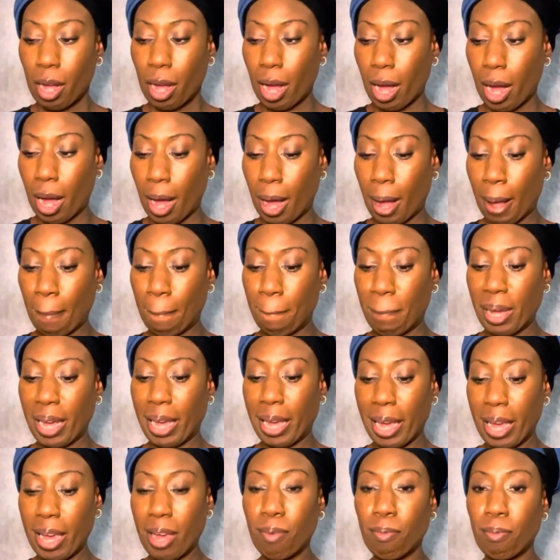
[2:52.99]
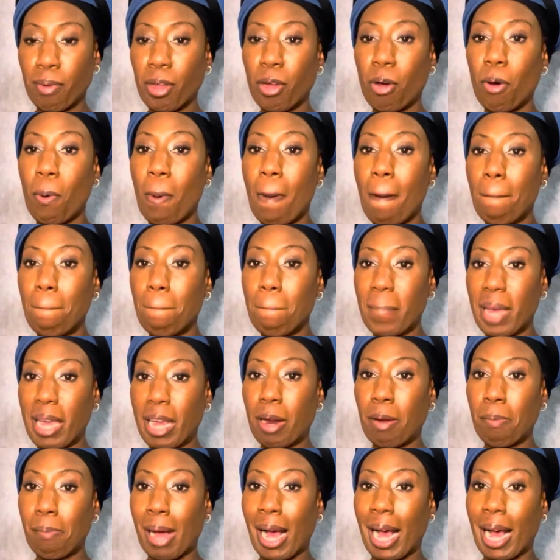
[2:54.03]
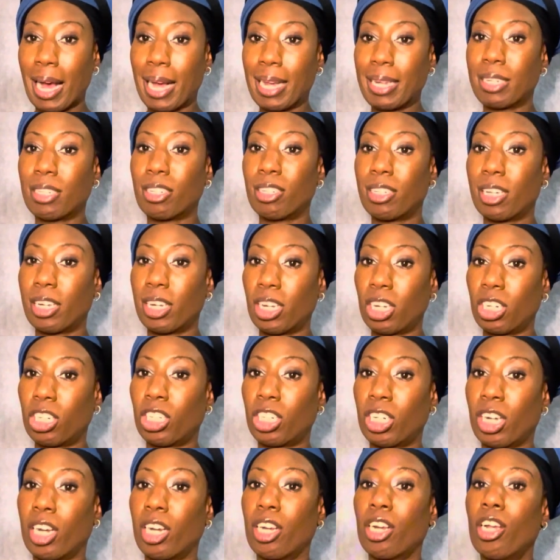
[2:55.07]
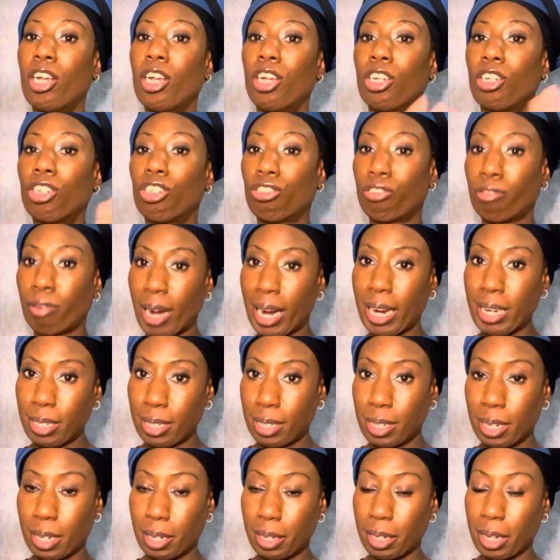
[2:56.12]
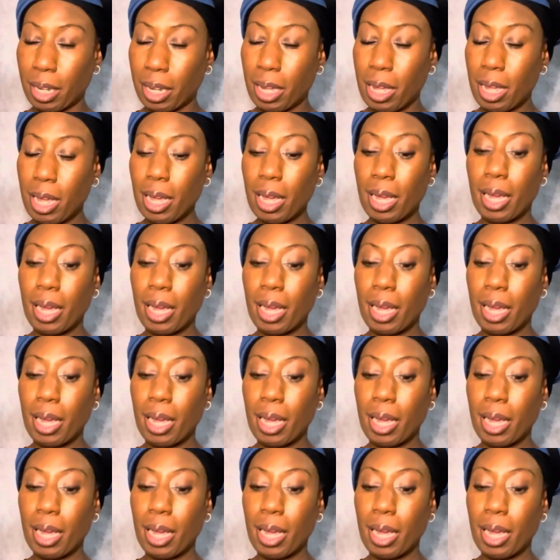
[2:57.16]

but it will minimize the itching drastically.